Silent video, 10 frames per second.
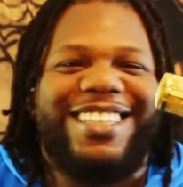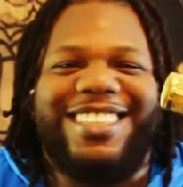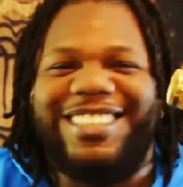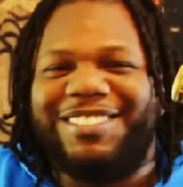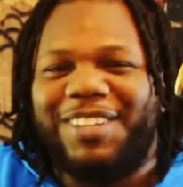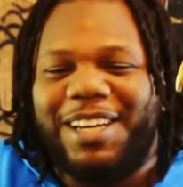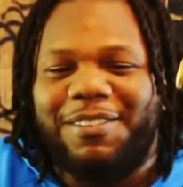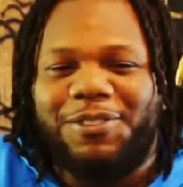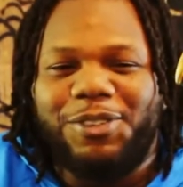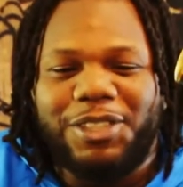Because, man,
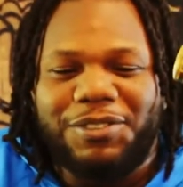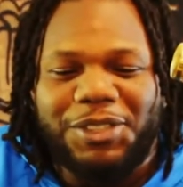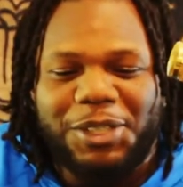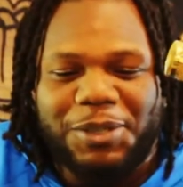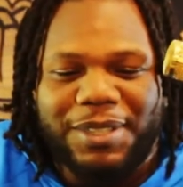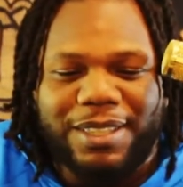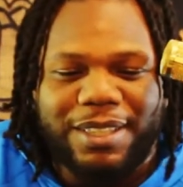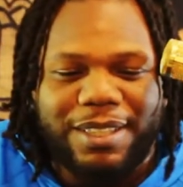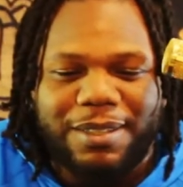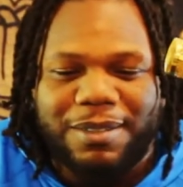Forestville was
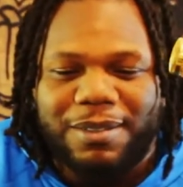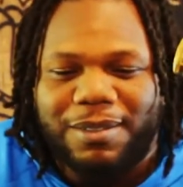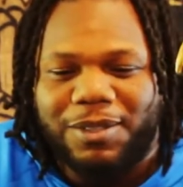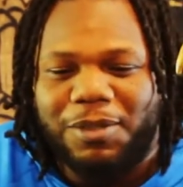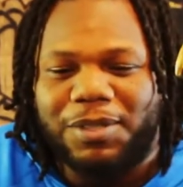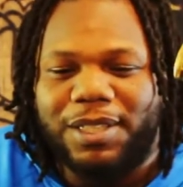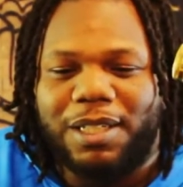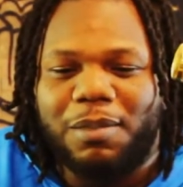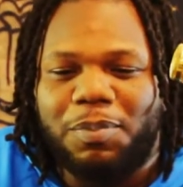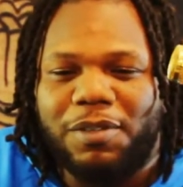you know what I'm
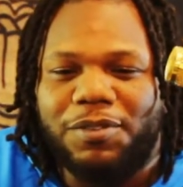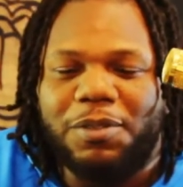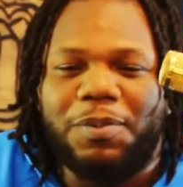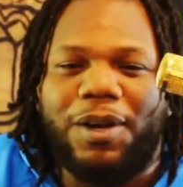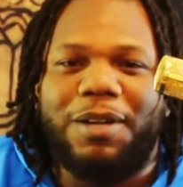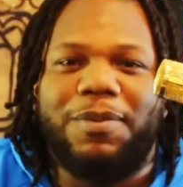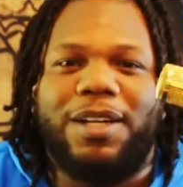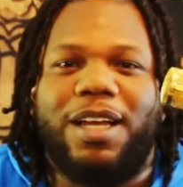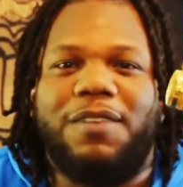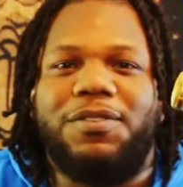saying, a pivotal part of my
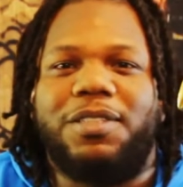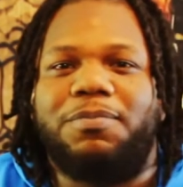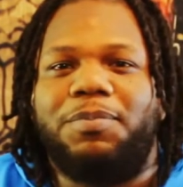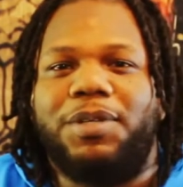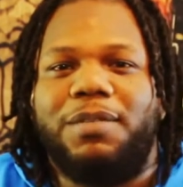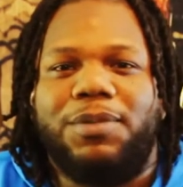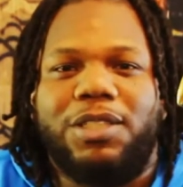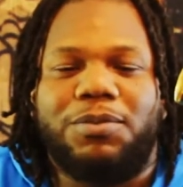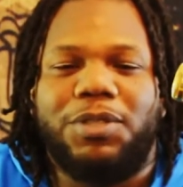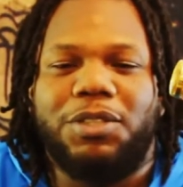life. Is pretty
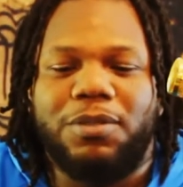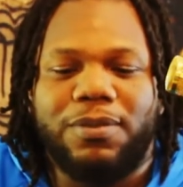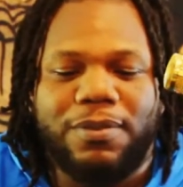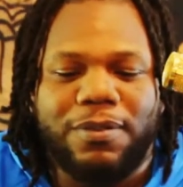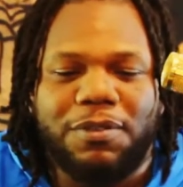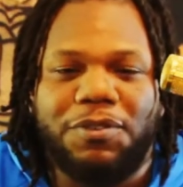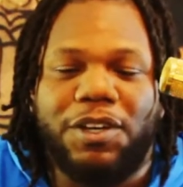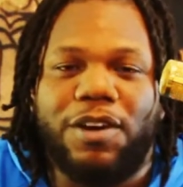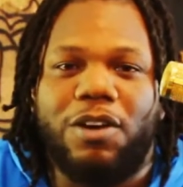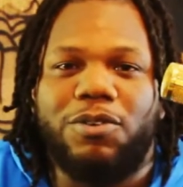much where you
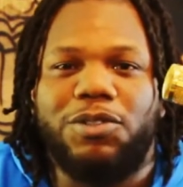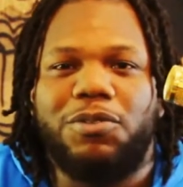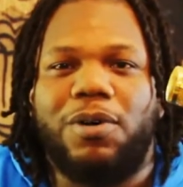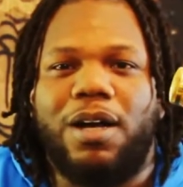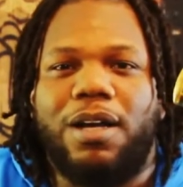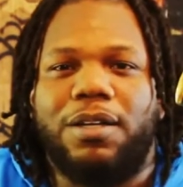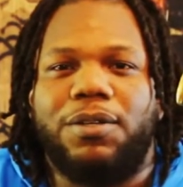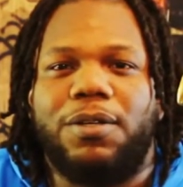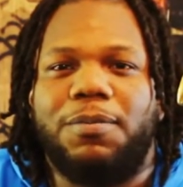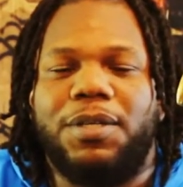figure out who you are, you
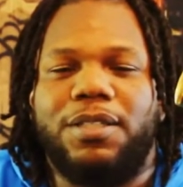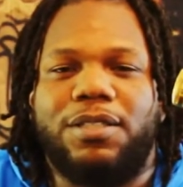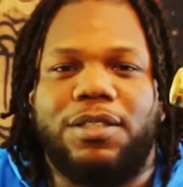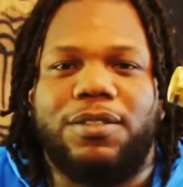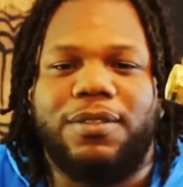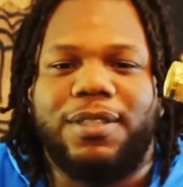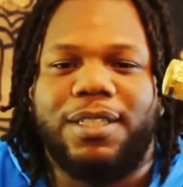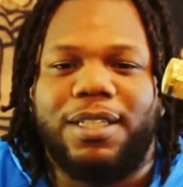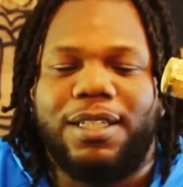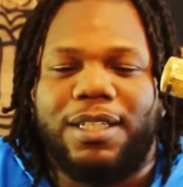know what I mean? So
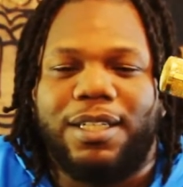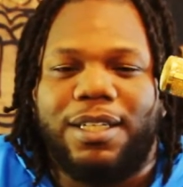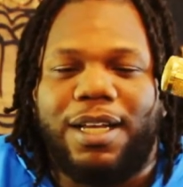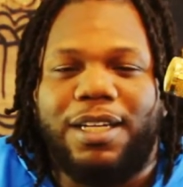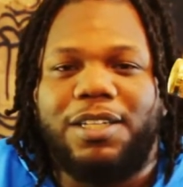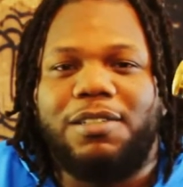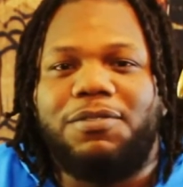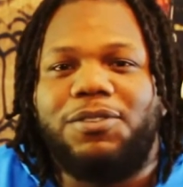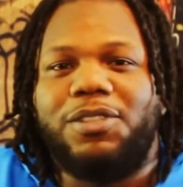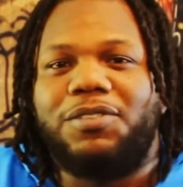I love
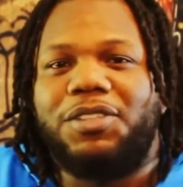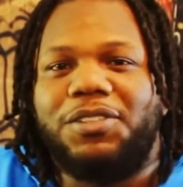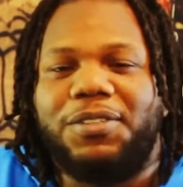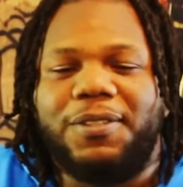Forestville.